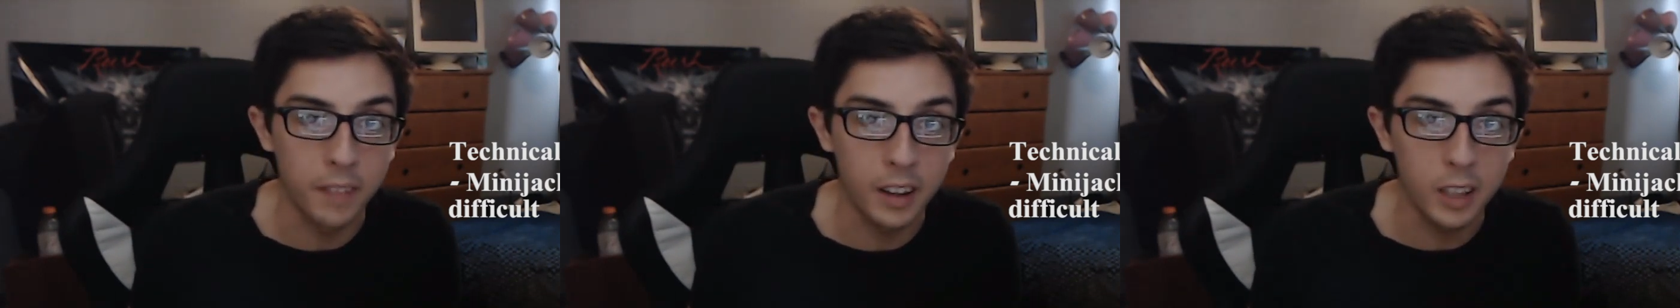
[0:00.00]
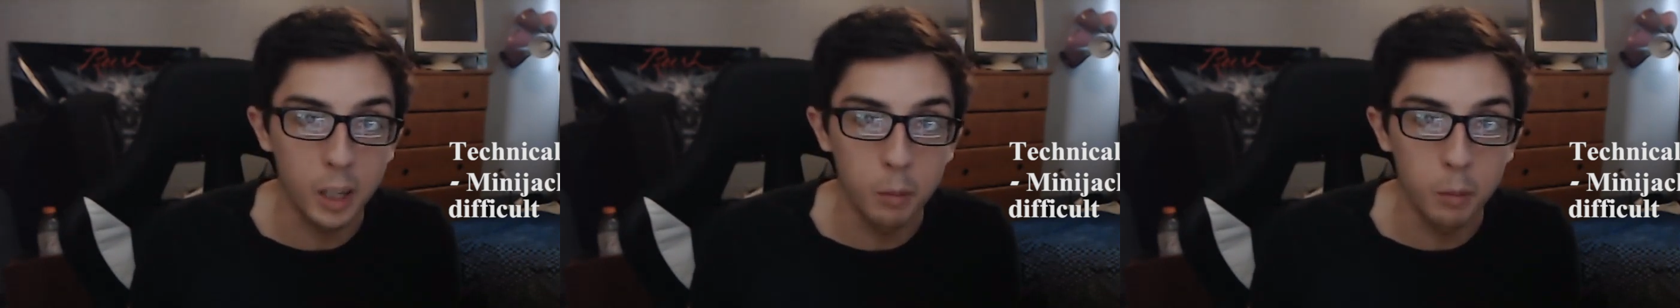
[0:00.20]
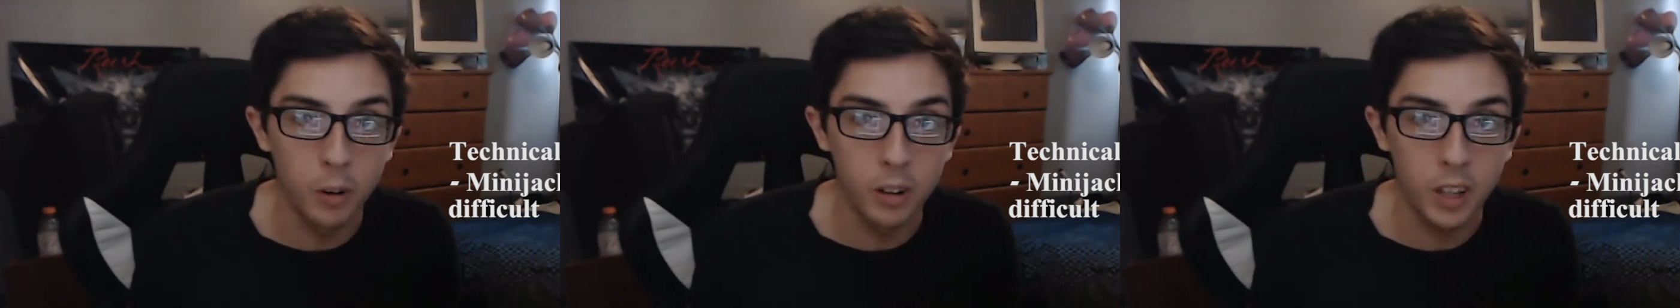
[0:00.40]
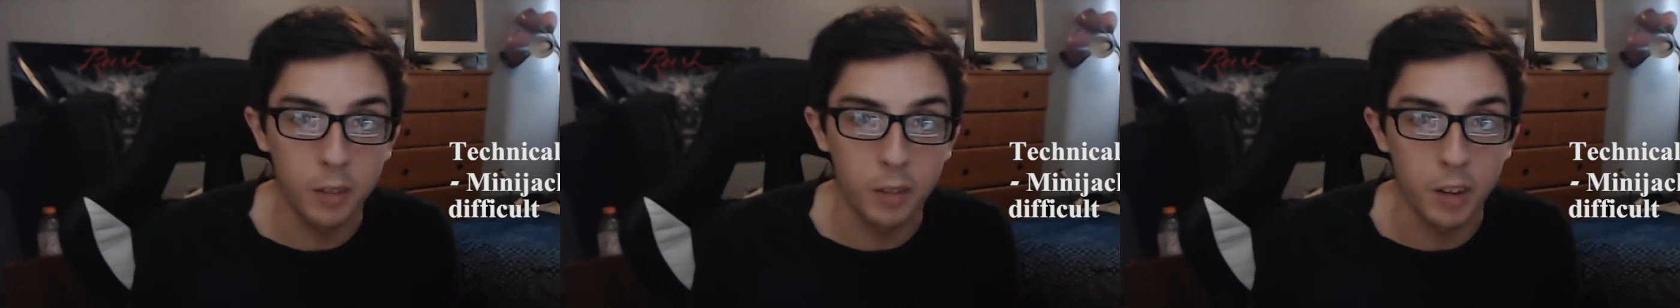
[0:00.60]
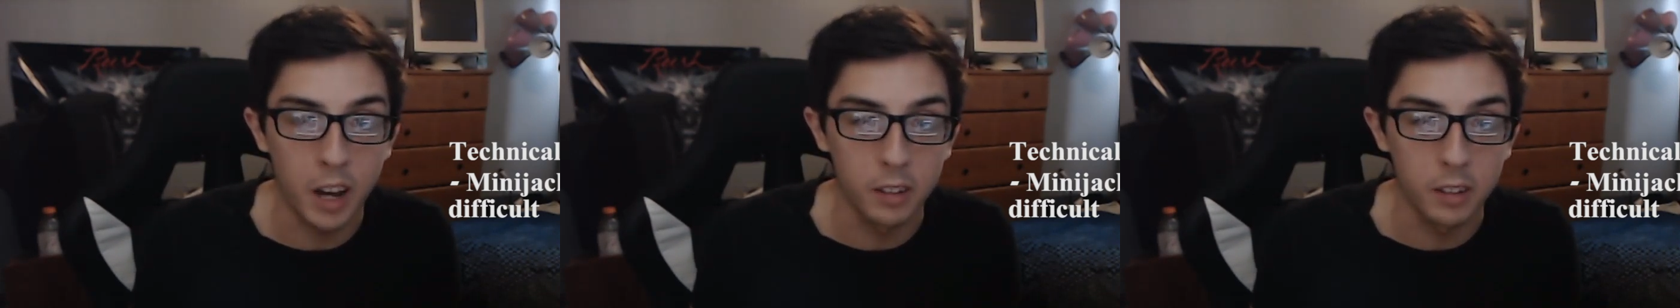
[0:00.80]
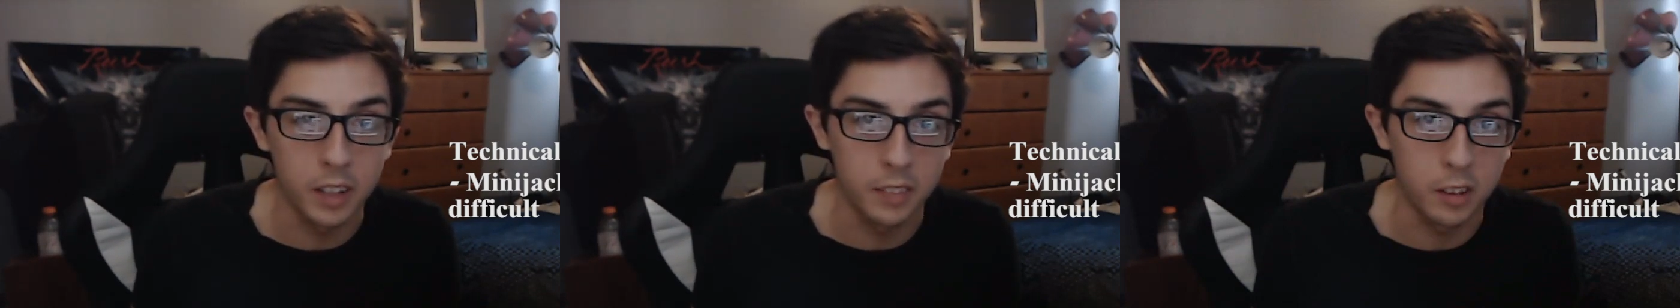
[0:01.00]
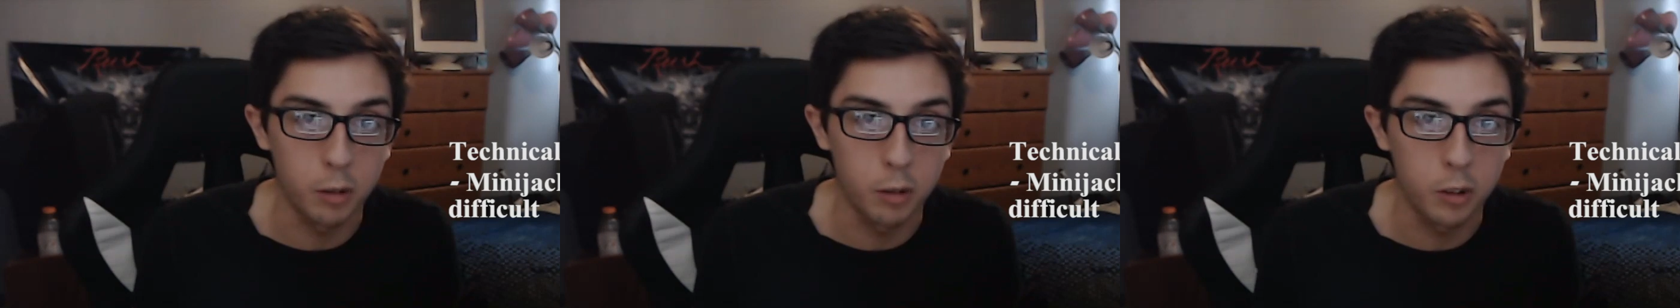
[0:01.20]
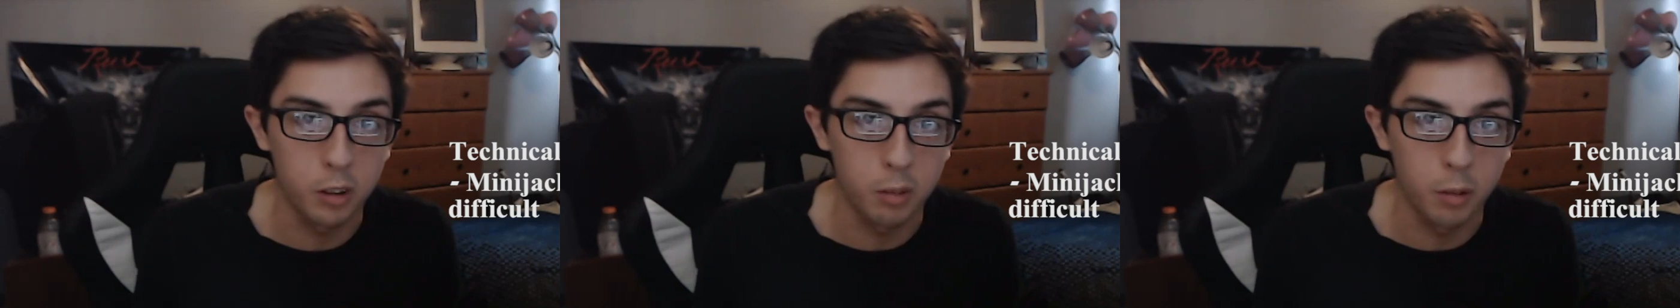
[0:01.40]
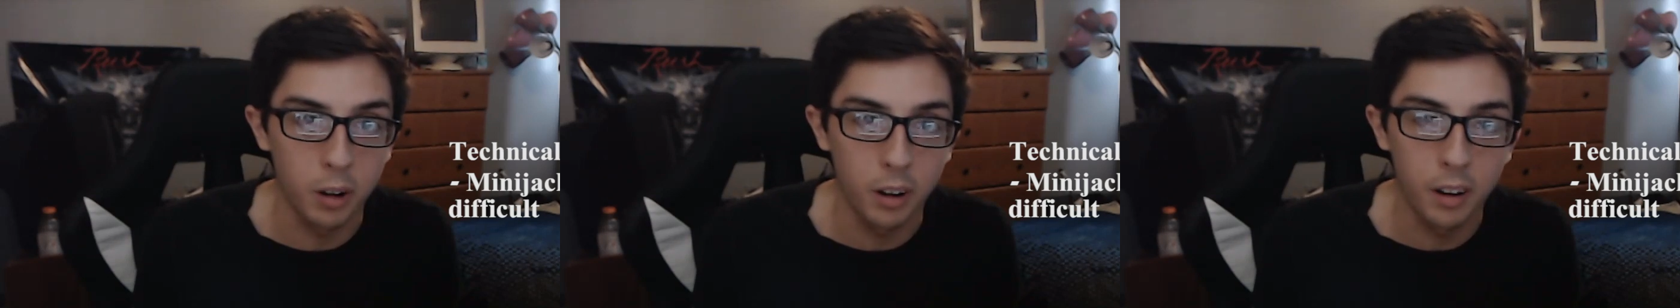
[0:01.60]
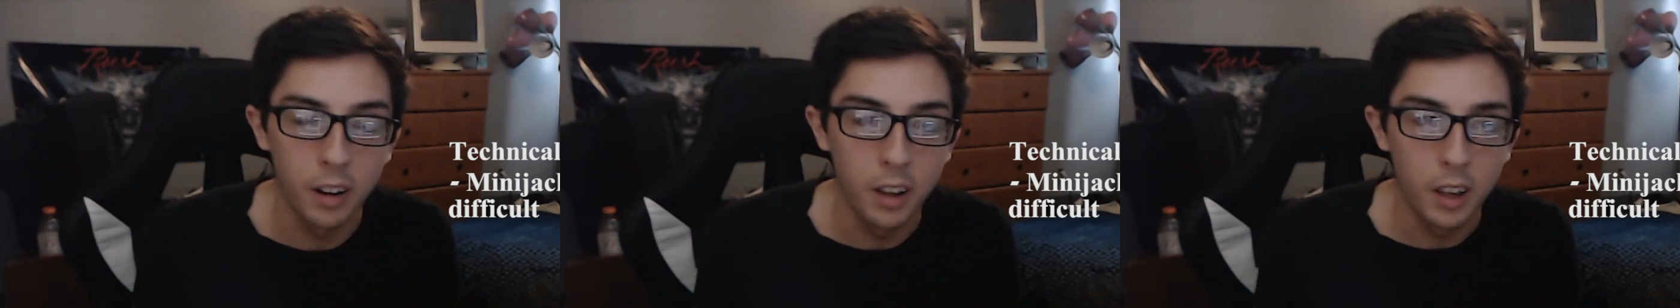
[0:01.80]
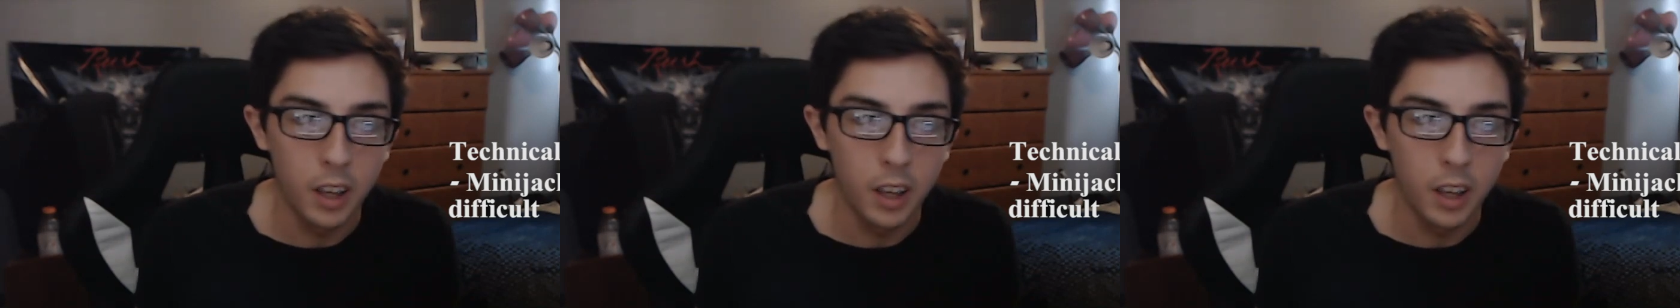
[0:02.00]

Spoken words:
that keyboard given how light the switches were,